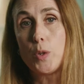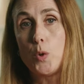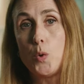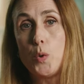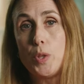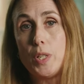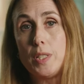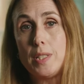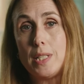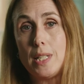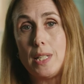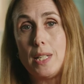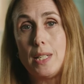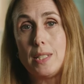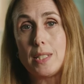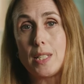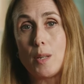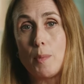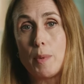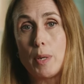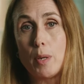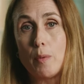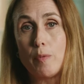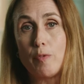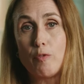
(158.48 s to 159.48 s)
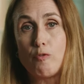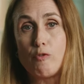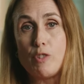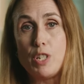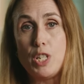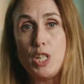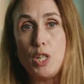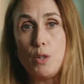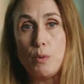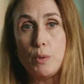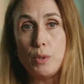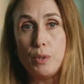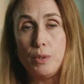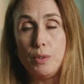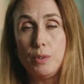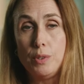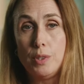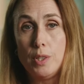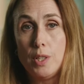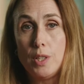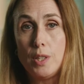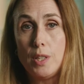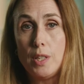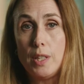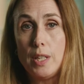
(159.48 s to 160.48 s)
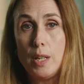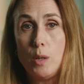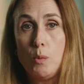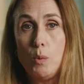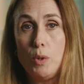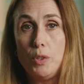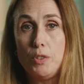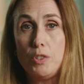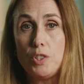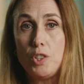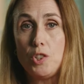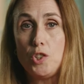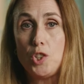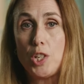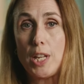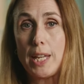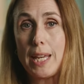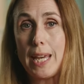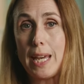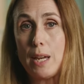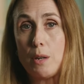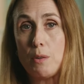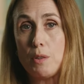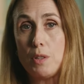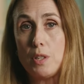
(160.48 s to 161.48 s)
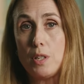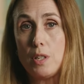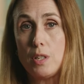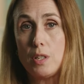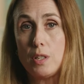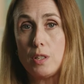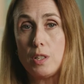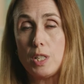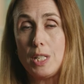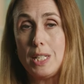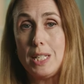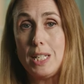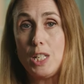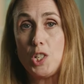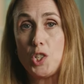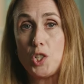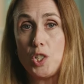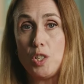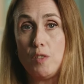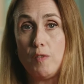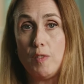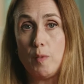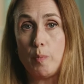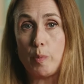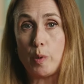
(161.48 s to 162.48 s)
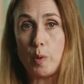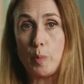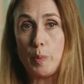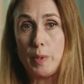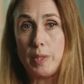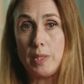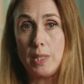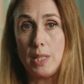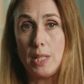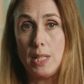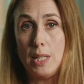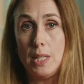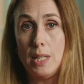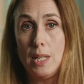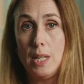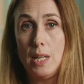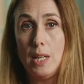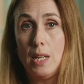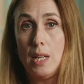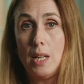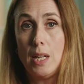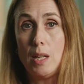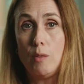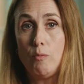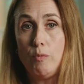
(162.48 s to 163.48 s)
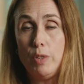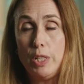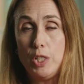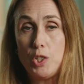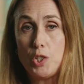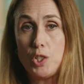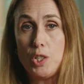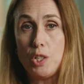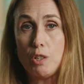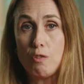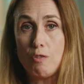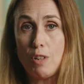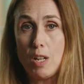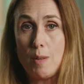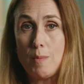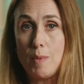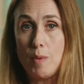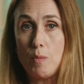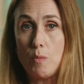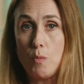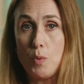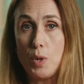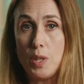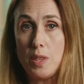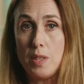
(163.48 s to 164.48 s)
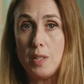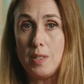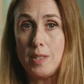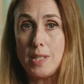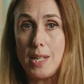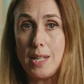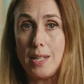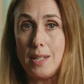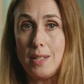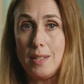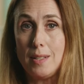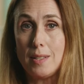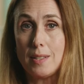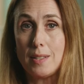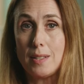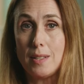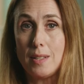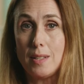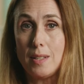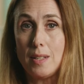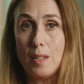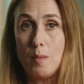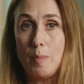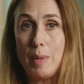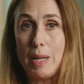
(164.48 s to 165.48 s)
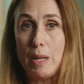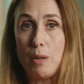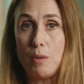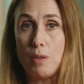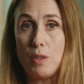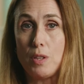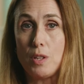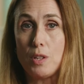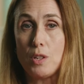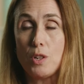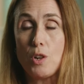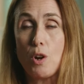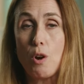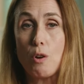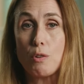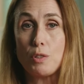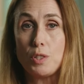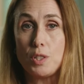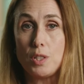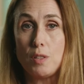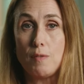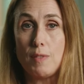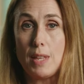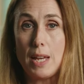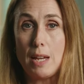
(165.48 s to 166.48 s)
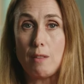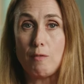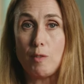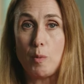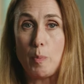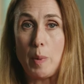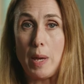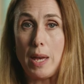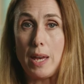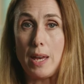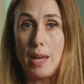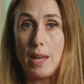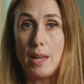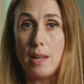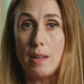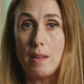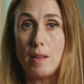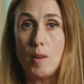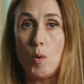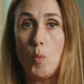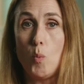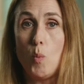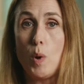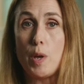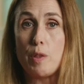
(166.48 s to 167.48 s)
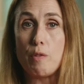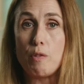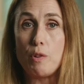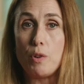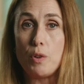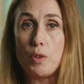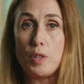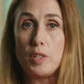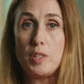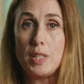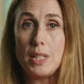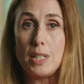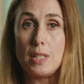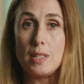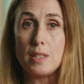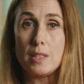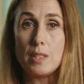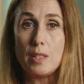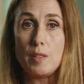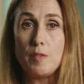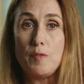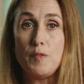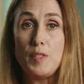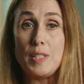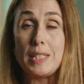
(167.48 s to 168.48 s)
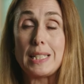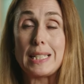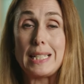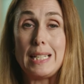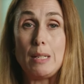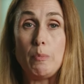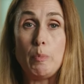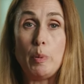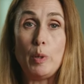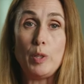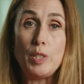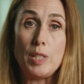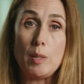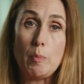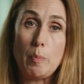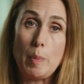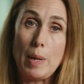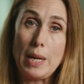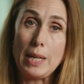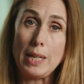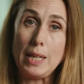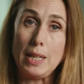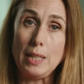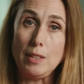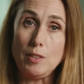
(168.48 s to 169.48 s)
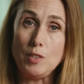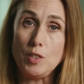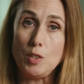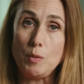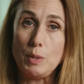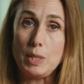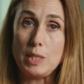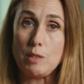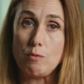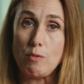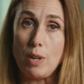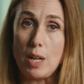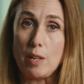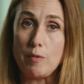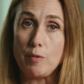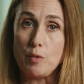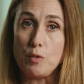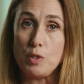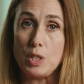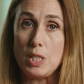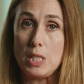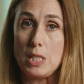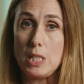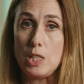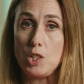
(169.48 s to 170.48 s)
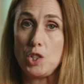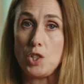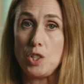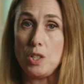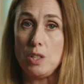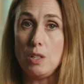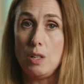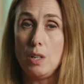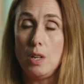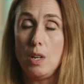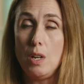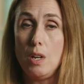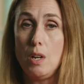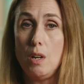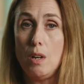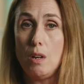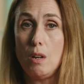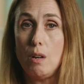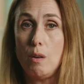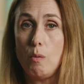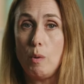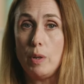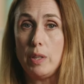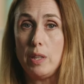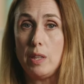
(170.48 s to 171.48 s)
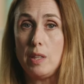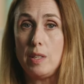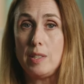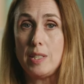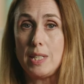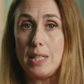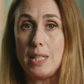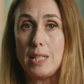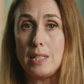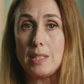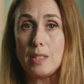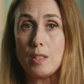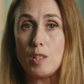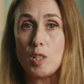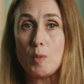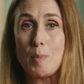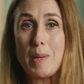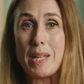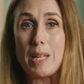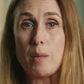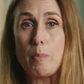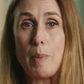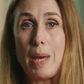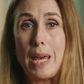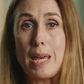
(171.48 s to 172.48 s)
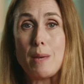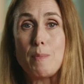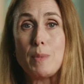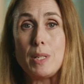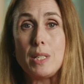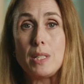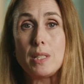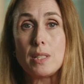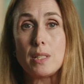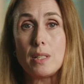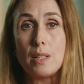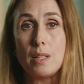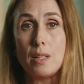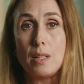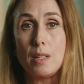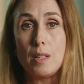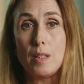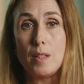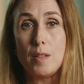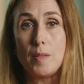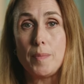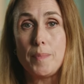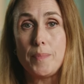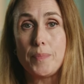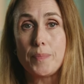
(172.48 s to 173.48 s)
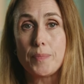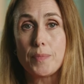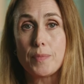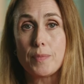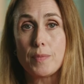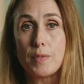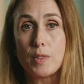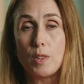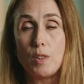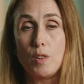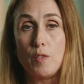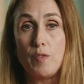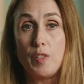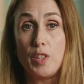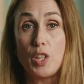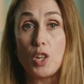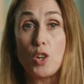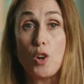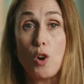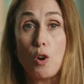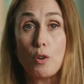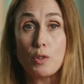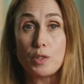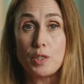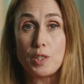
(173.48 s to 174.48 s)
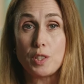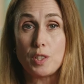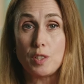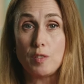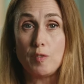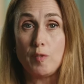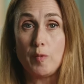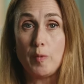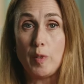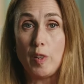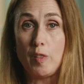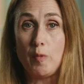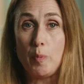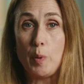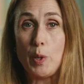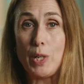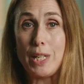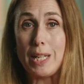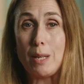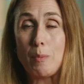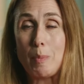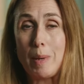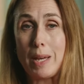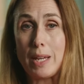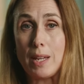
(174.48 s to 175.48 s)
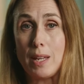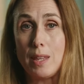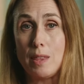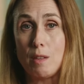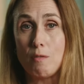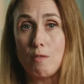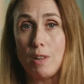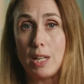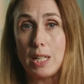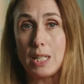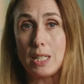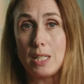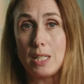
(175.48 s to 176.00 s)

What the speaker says: or the tenant's coming up for renewal, that they'll want to check out the condition of the property and reach an agreement with the tenant about the cost of that repair and whether or not the tenant's going to physically put it back into its rightful condition, or whether the tenant's going to make a payment for the costs of putting it back in the right